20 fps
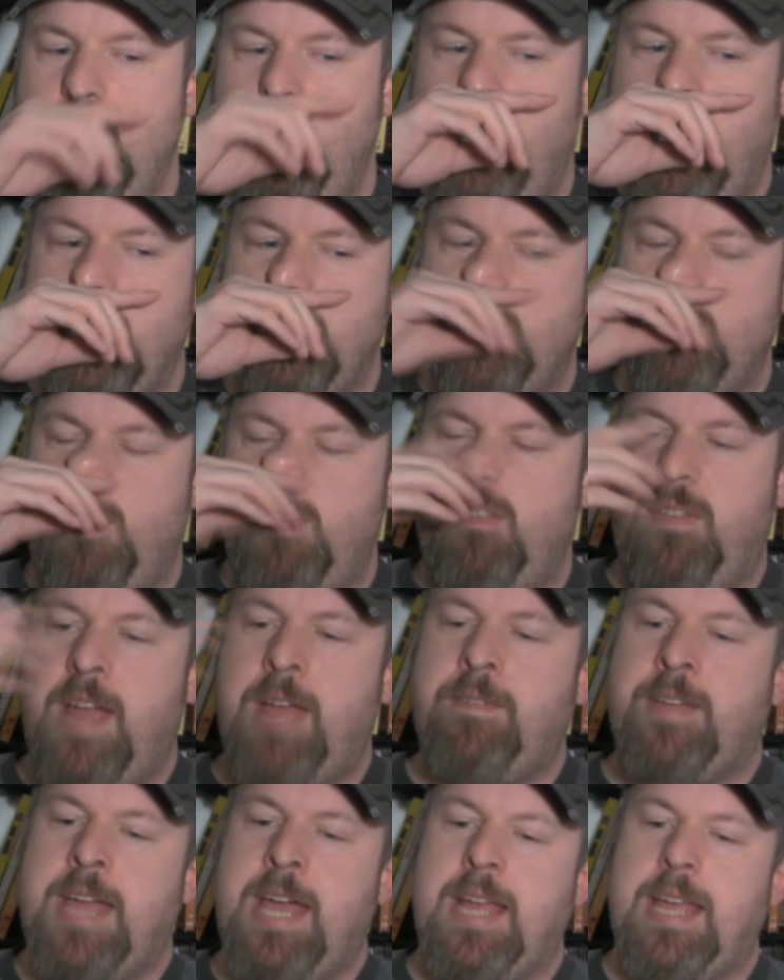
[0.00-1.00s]
so who else? So we've
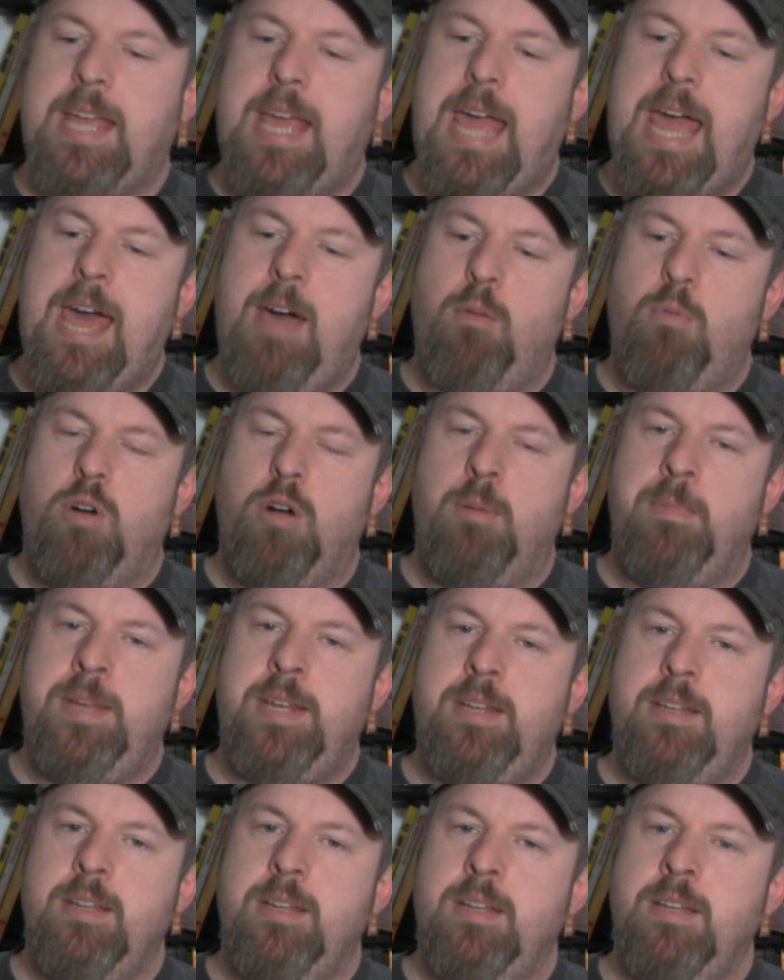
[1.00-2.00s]
got
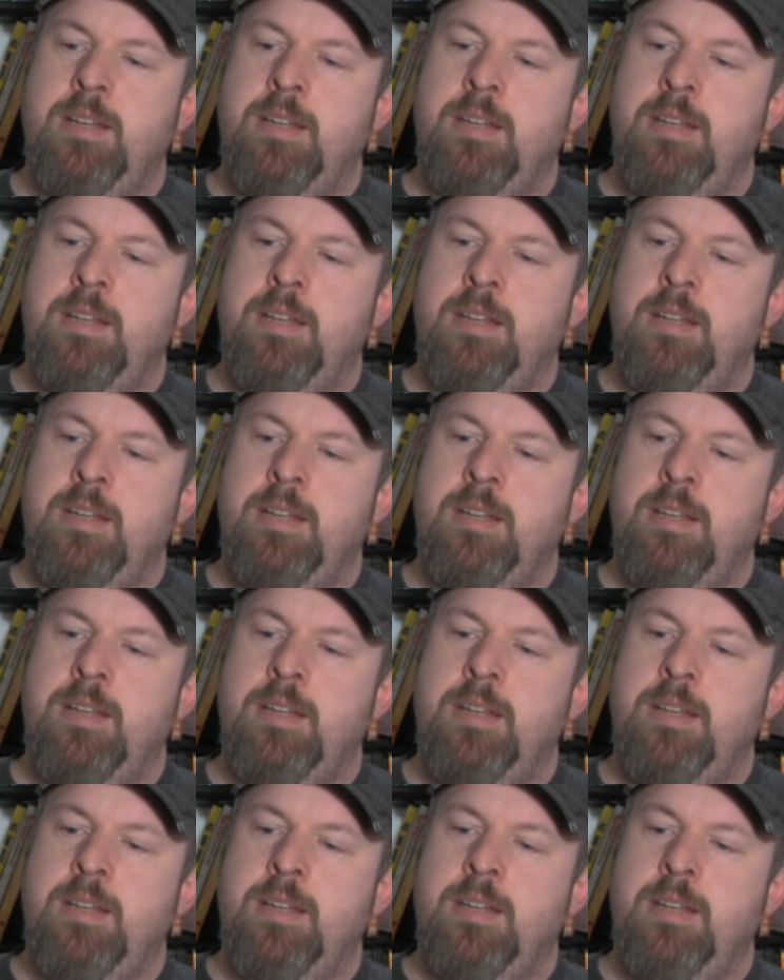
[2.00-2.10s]
Catwoman.